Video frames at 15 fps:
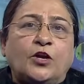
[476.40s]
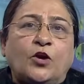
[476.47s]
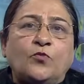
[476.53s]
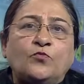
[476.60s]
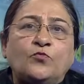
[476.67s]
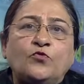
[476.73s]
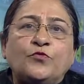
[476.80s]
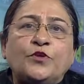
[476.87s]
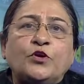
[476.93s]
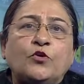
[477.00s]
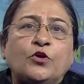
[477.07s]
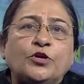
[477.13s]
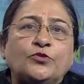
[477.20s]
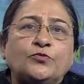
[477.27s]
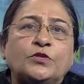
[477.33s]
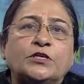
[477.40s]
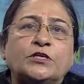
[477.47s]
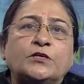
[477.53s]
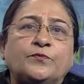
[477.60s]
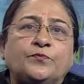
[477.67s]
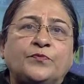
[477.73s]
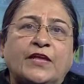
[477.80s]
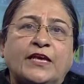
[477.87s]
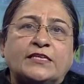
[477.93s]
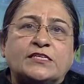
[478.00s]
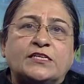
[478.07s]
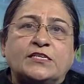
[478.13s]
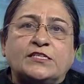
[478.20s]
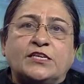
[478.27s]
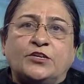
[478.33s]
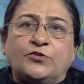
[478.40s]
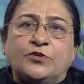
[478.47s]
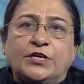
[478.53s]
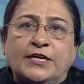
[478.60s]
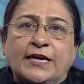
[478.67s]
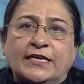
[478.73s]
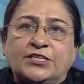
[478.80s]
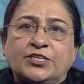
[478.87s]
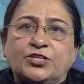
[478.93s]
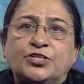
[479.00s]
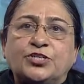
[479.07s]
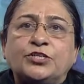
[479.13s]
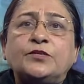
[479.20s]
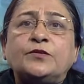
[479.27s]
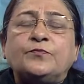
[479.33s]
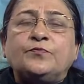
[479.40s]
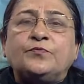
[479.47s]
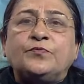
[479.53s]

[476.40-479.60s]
Now moving on to the extracellular digestion.